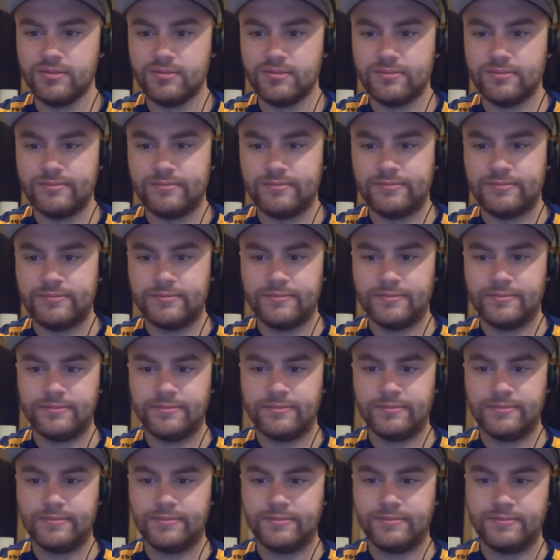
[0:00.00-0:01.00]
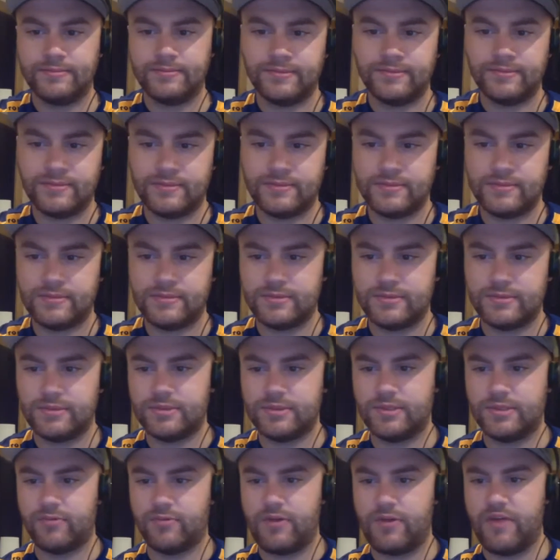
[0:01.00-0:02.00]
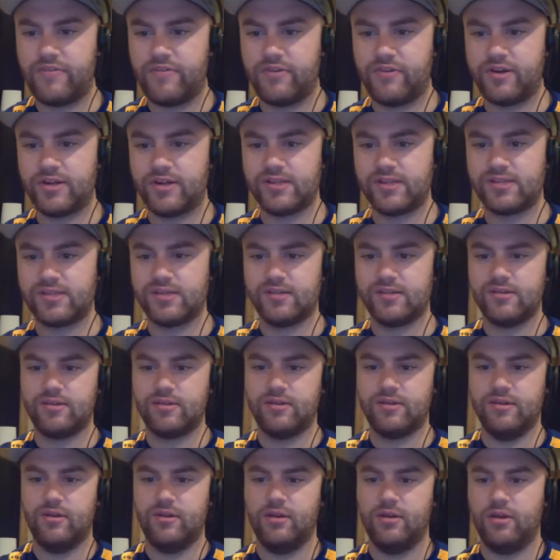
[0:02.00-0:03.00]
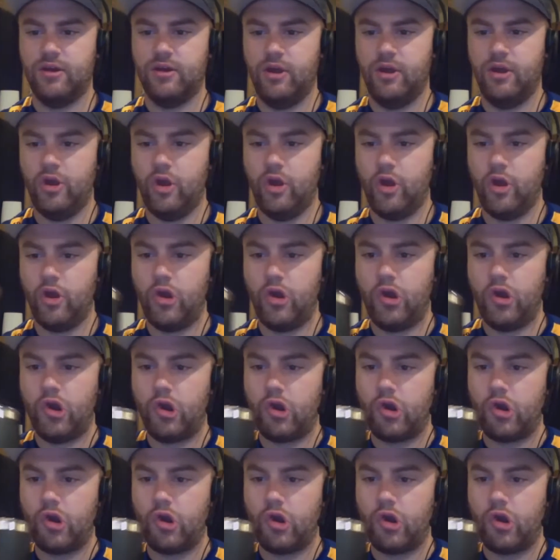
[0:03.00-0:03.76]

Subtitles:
Mm-hmm. I just watched a YouTube video on that yesterday.